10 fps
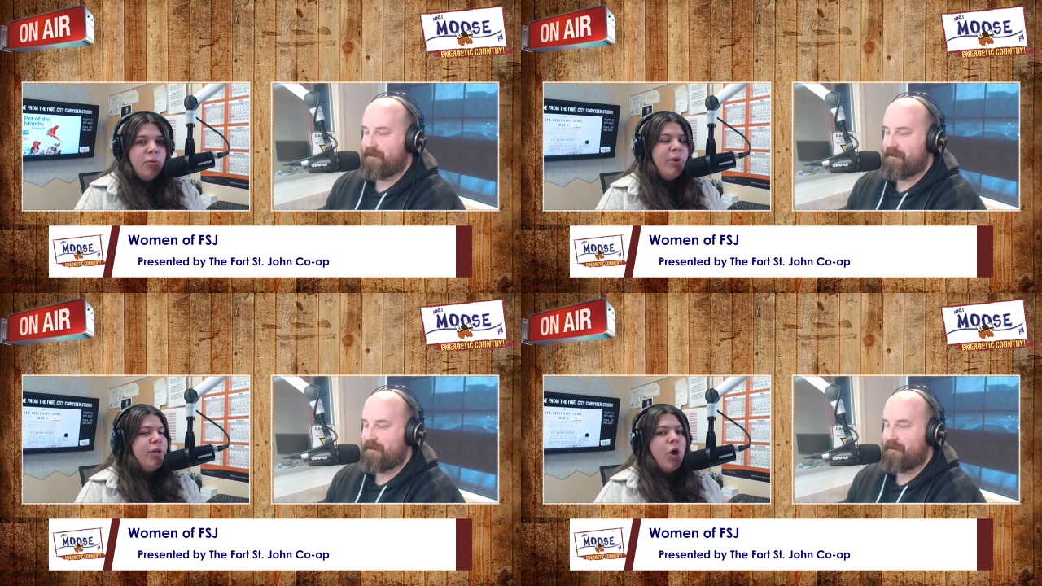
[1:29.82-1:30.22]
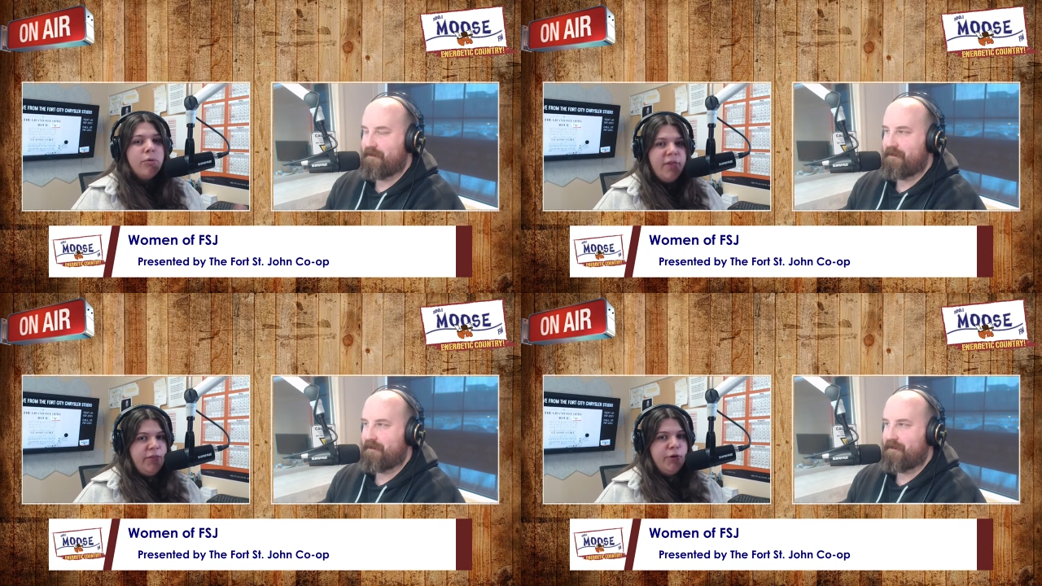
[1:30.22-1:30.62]
Speaker 1: we
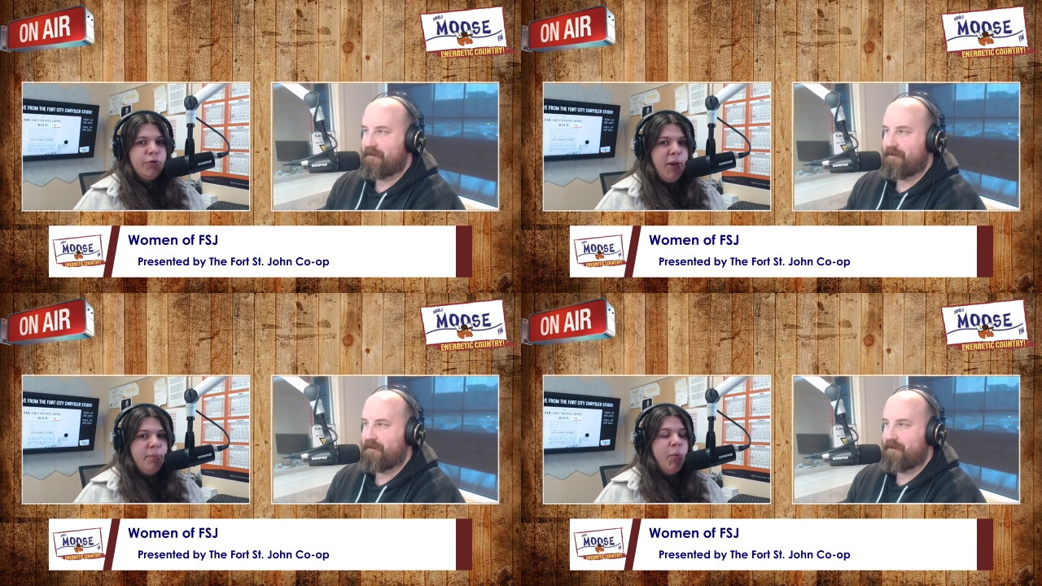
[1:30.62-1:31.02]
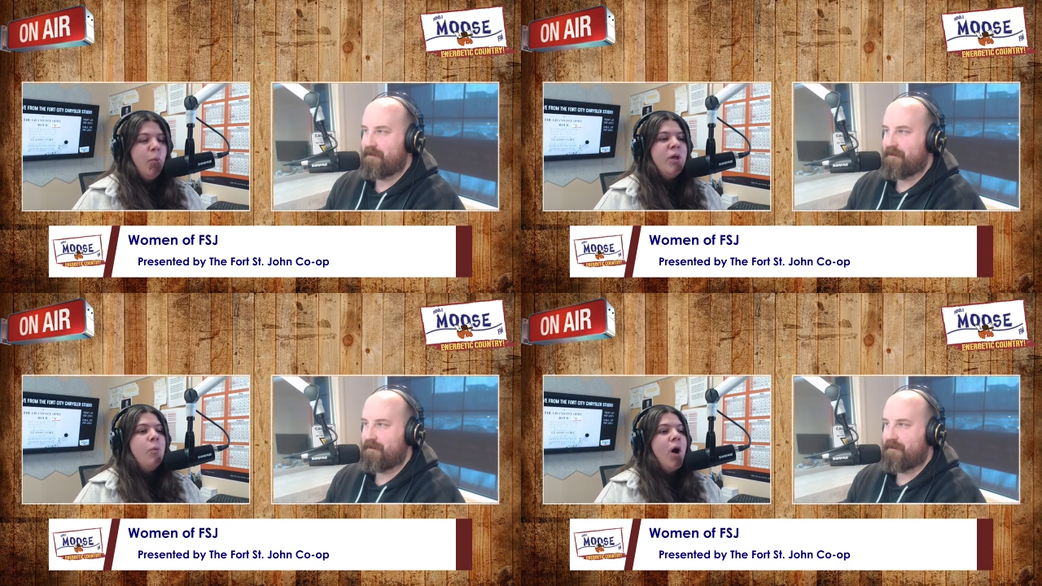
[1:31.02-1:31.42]
know that they're great,
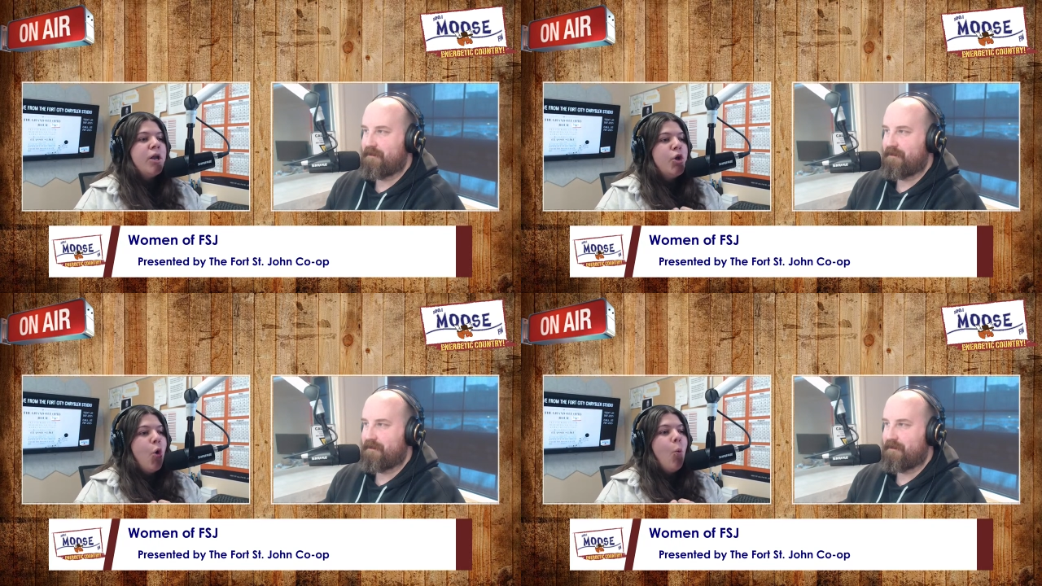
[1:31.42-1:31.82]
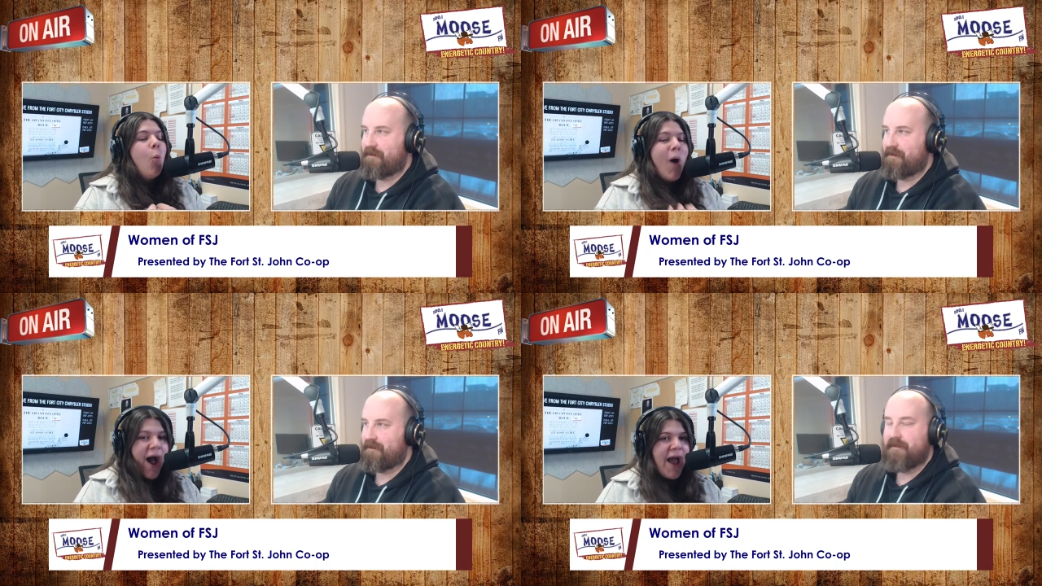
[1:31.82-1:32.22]
but we want to know
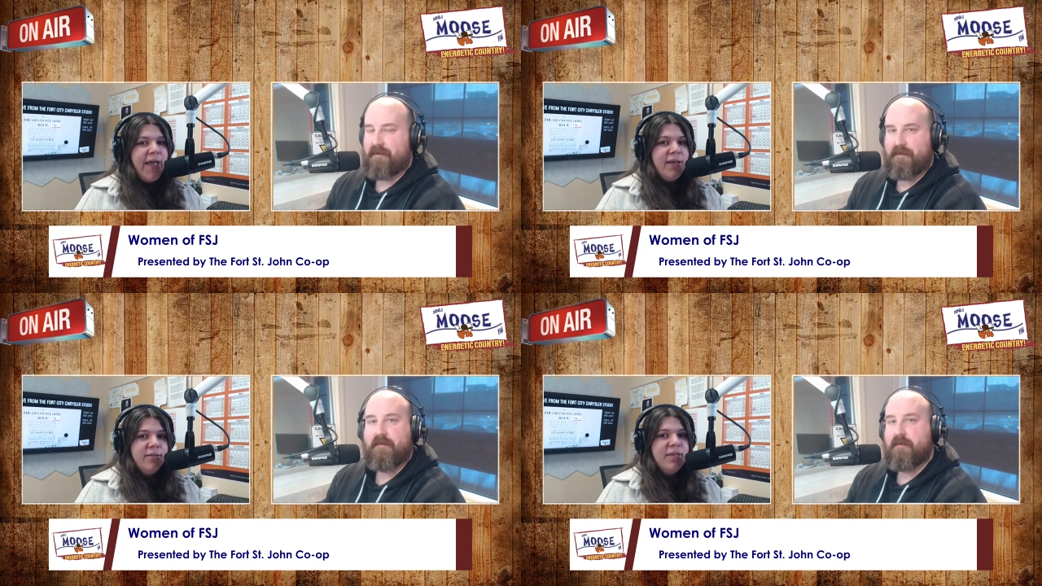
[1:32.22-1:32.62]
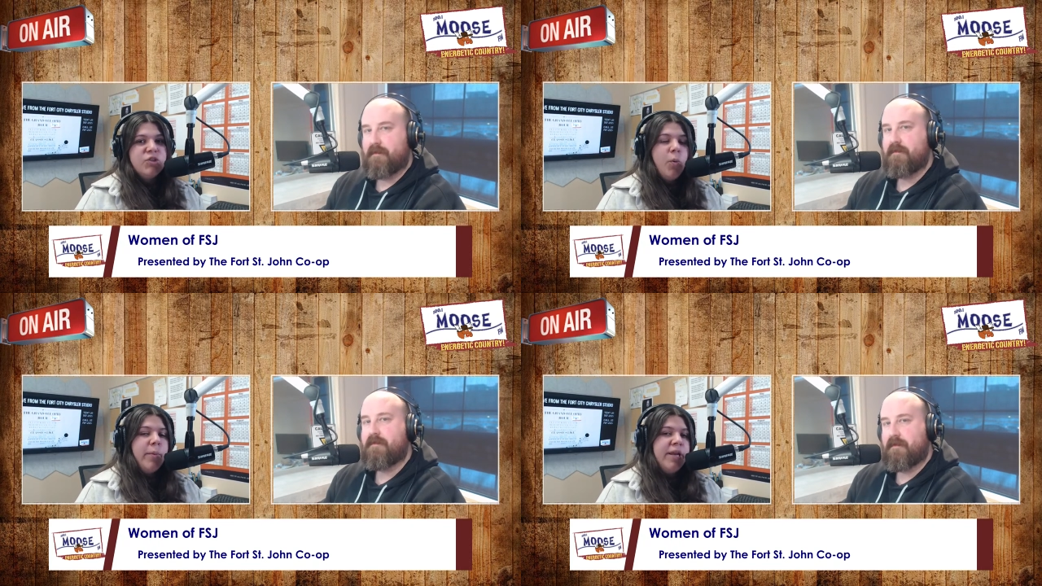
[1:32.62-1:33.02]
why
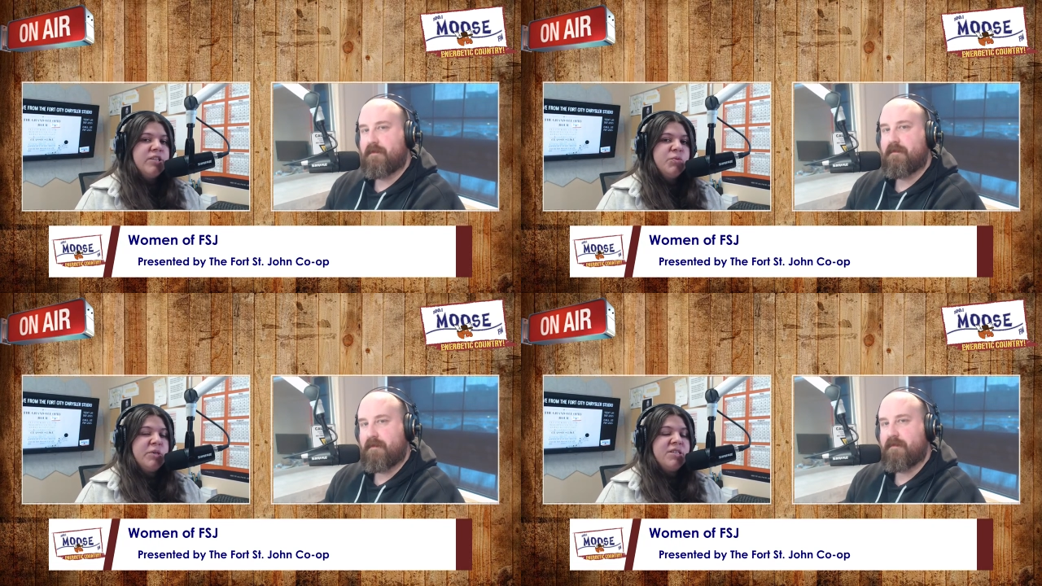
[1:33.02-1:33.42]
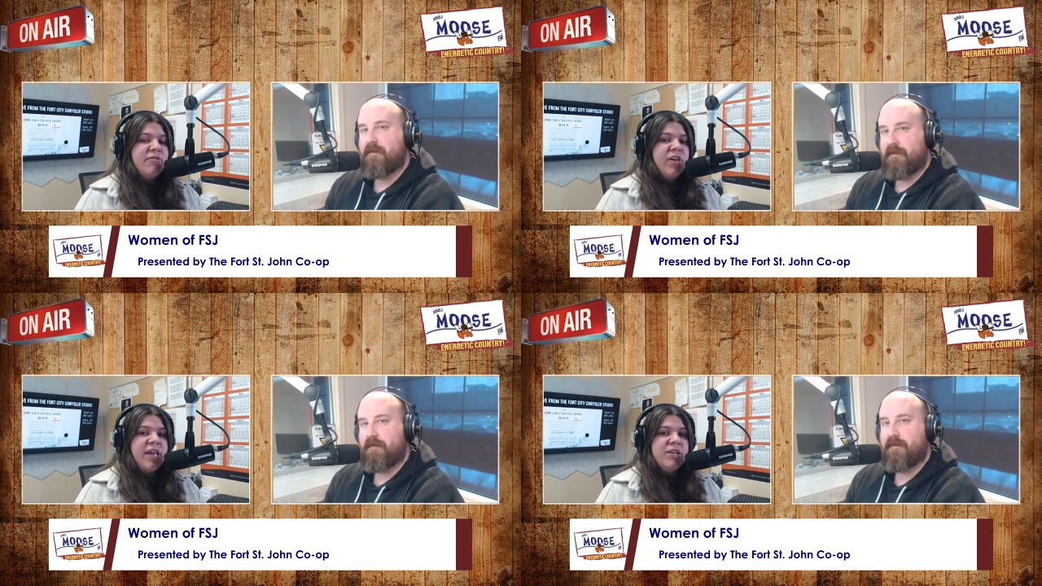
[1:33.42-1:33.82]
this woman in
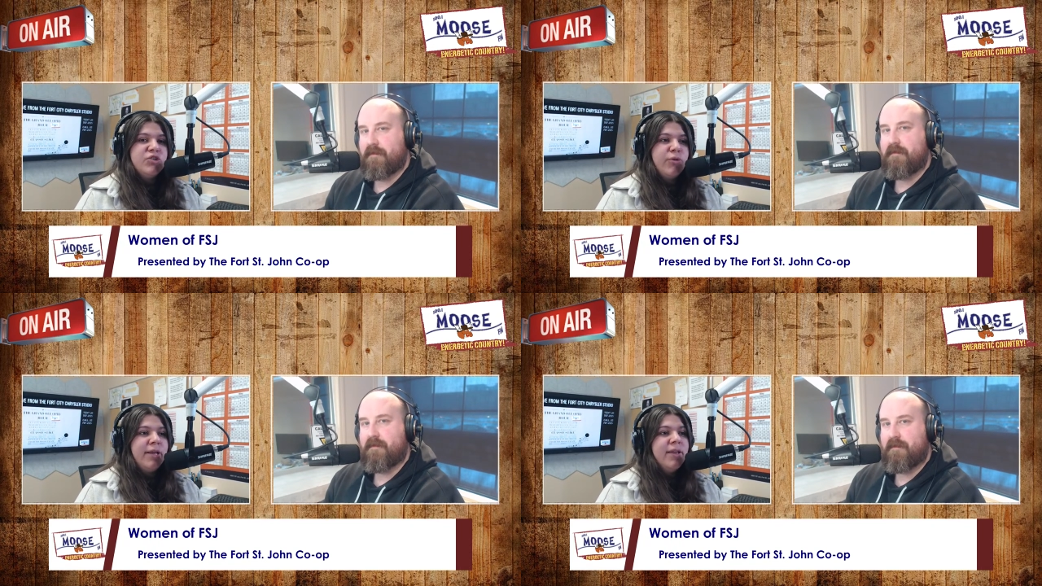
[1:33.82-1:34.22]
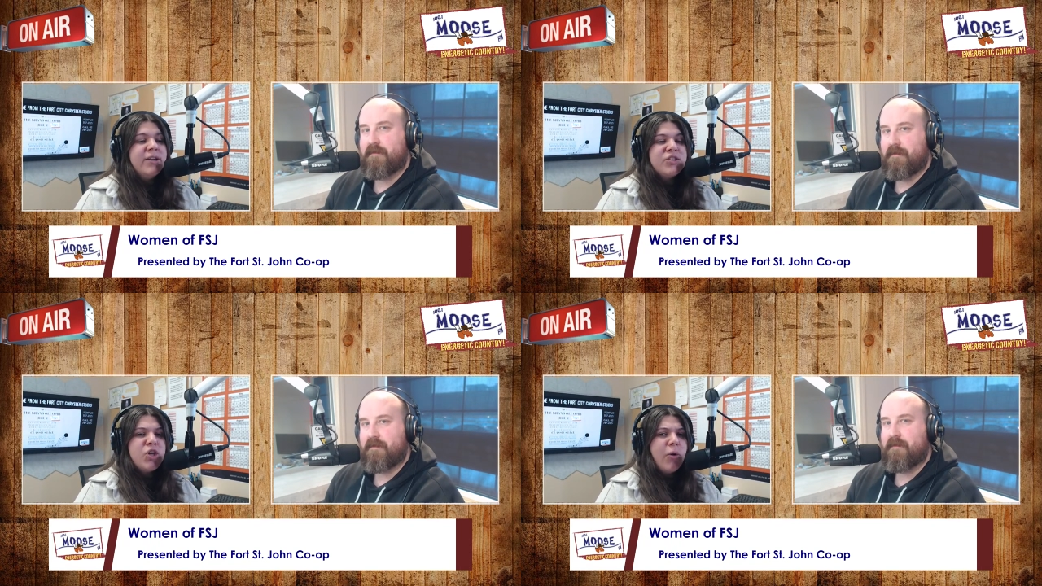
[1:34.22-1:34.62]
specific is great.
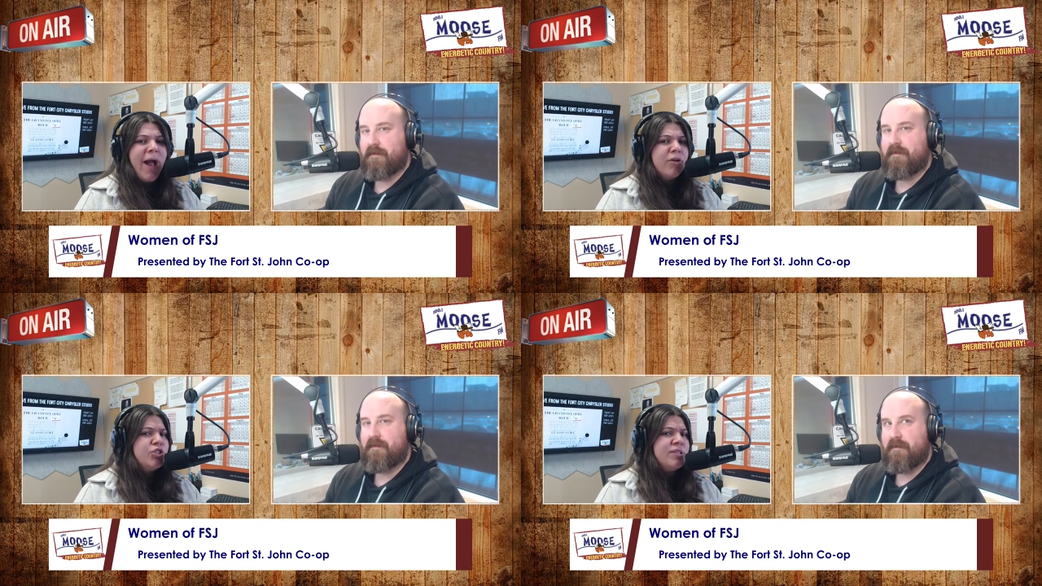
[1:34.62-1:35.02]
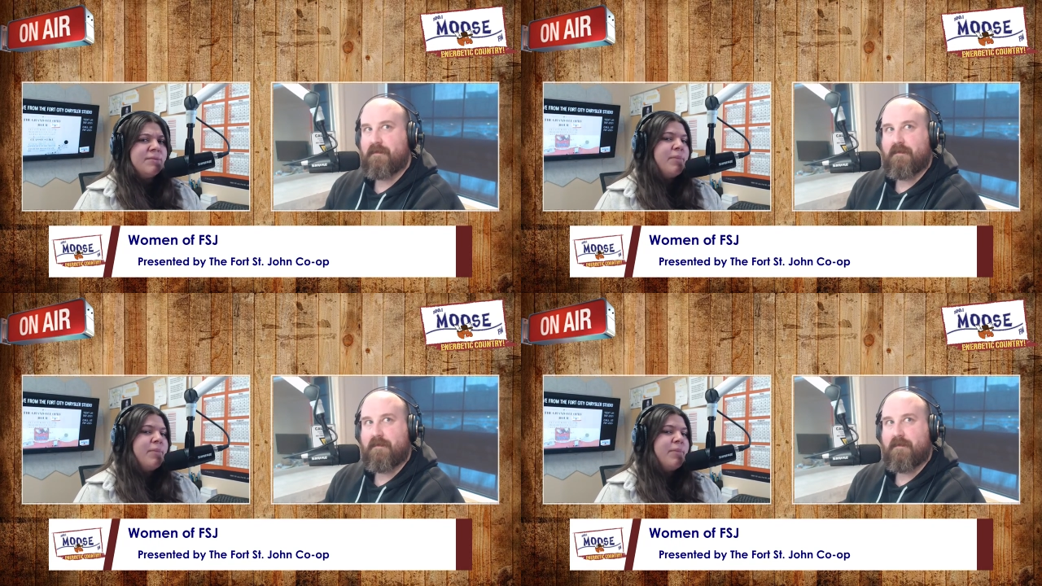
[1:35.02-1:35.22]
Let us know how she's